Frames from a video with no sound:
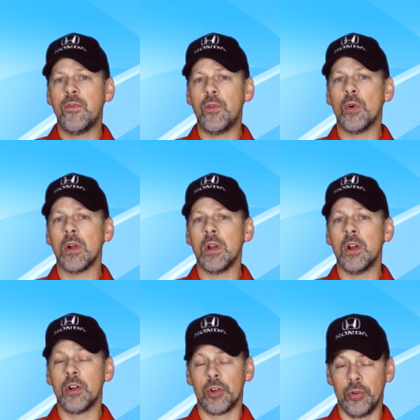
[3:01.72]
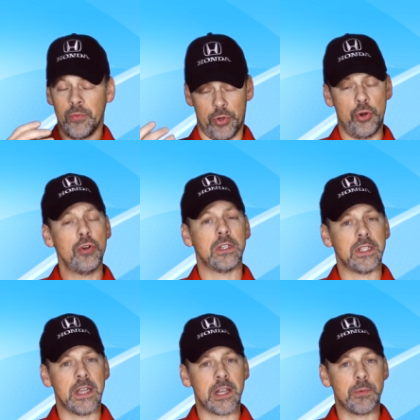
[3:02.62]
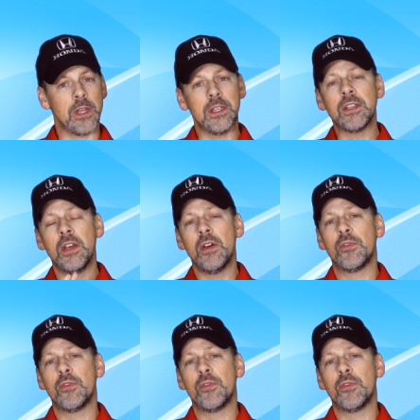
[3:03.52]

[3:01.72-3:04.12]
for, currently anyways,